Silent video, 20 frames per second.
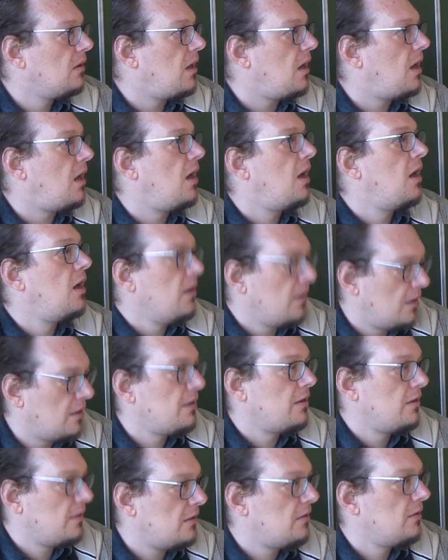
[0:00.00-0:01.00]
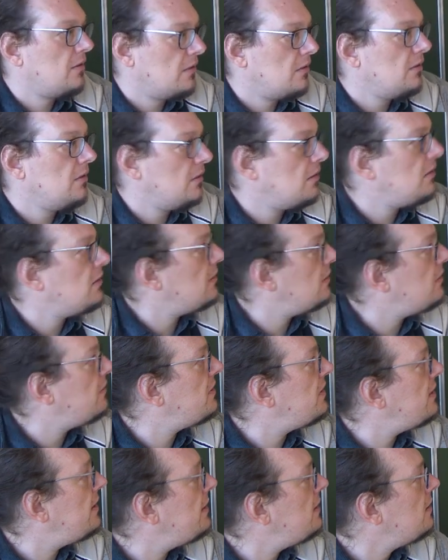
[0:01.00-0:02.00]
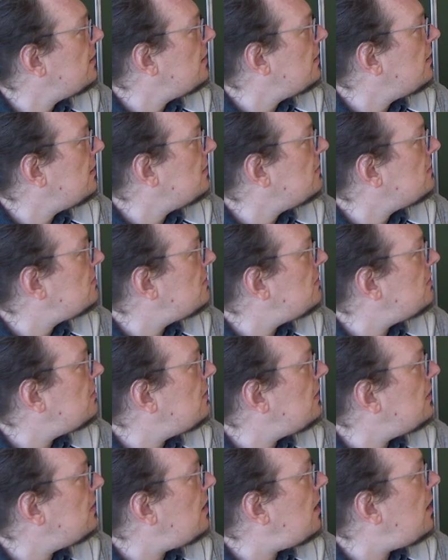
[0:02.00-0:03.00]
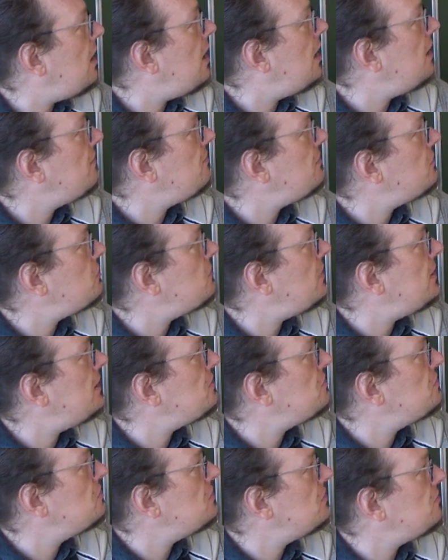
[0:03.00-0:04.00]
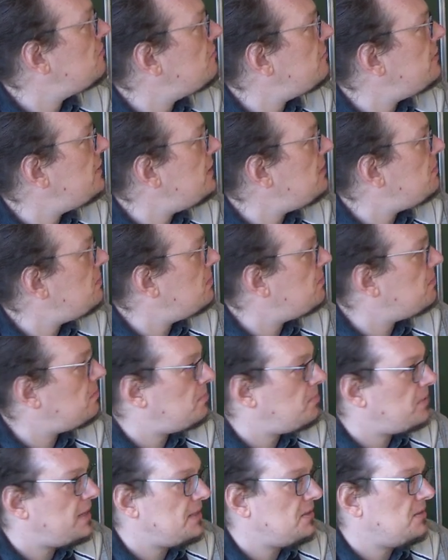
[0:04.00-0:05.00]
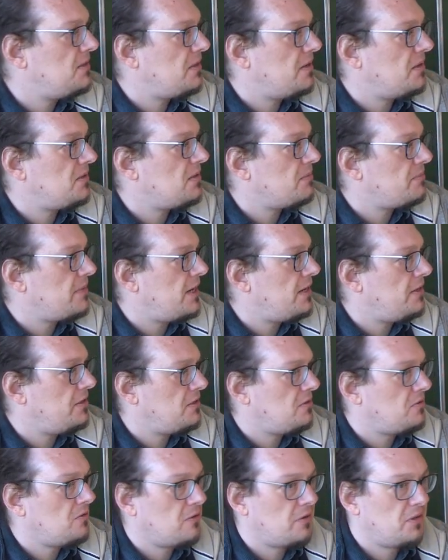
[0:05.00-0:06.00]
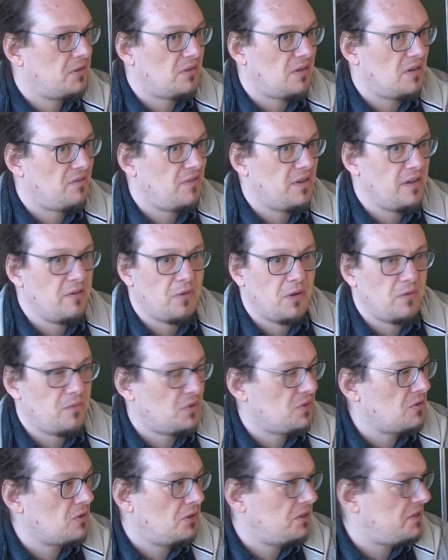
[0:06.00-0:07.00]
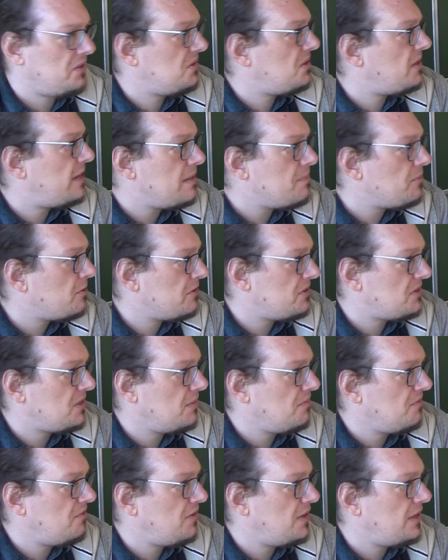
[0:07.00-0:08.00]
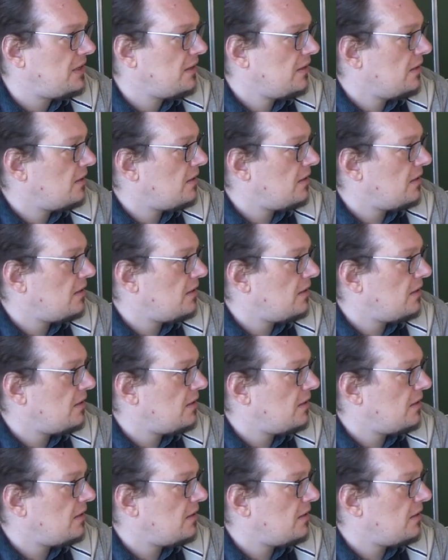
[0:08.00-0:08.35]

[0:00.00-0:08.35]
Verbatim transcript: Uh, uh-huh, uh-huh. Okay. So I had tried two or three basic XML editors. I think one was called Escape or something.